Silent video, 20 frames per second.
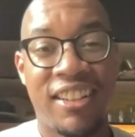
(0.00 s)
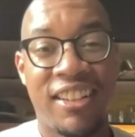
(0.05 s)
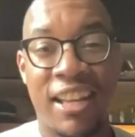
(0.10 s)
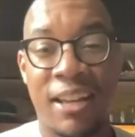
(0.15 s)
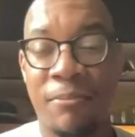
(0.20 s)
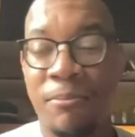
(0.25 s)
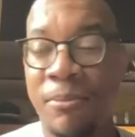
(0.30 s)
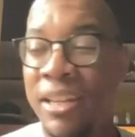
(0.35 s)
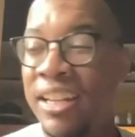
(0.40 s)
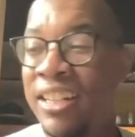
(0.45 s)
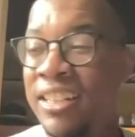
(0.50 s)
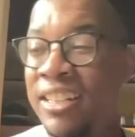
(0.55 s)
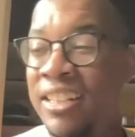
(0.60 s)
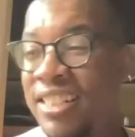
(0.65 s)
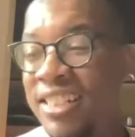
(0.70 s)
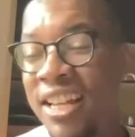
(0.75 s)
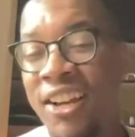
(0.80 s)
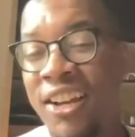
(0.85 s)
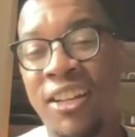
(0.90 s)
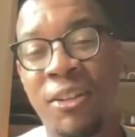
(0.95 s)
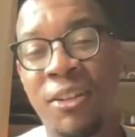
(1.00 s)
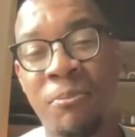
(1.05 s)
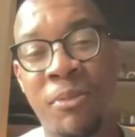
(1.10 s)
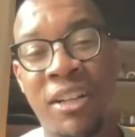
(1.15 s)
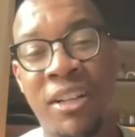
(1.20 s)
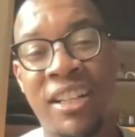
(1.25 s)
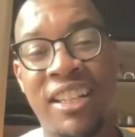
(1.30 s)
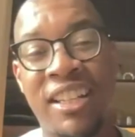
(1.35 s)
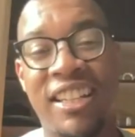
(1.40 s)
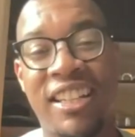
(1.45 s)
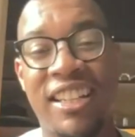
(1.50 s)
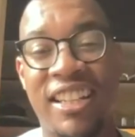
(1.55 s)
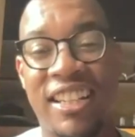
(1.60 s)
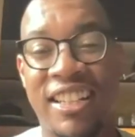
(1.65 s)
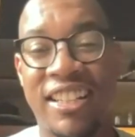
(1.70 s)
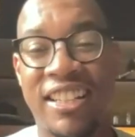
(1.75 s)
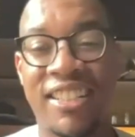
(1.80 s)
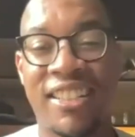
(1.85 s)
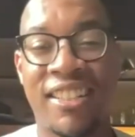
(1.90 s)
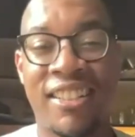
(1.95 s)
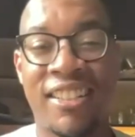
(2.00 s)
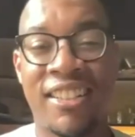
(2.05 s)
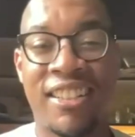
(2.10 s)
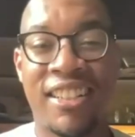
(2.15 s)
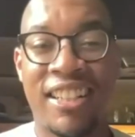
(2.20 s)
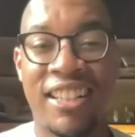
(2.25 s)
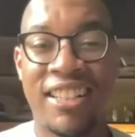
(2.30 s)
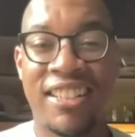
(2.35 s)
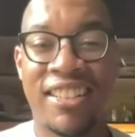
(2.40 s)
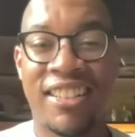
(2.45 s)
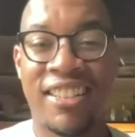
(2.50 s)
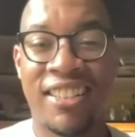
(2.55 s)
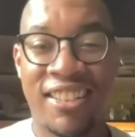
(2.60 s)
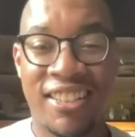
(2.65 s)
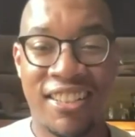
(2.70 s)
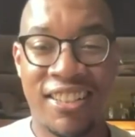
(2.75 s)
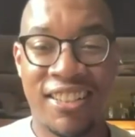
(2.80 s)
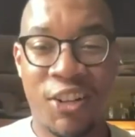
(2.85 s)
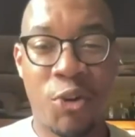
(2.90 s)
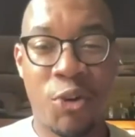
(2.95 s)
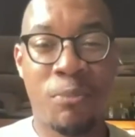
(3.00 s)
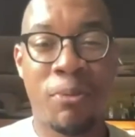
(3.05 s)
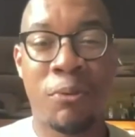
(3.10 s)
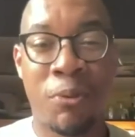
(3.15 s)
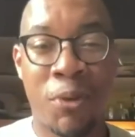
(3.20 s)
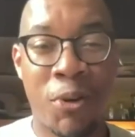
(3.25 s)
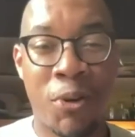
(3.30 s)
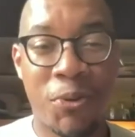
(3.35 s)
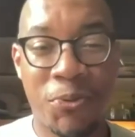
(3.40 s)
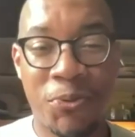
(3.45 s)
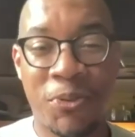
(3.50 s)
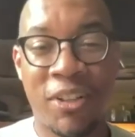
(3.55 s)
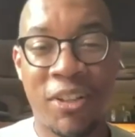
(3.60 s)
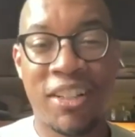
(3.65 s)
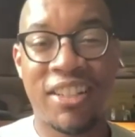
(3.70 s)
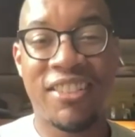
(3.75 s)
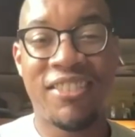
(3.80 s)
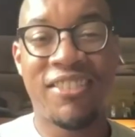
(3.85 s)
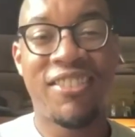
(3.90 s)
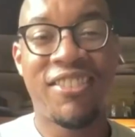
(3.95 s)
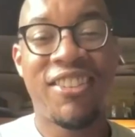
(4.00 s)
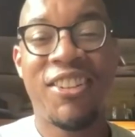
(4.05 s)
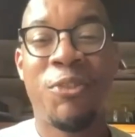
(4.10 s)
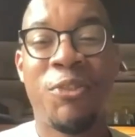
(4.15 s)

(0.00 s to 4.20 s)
that Megan Thee Stallion money into the Open Road Fund,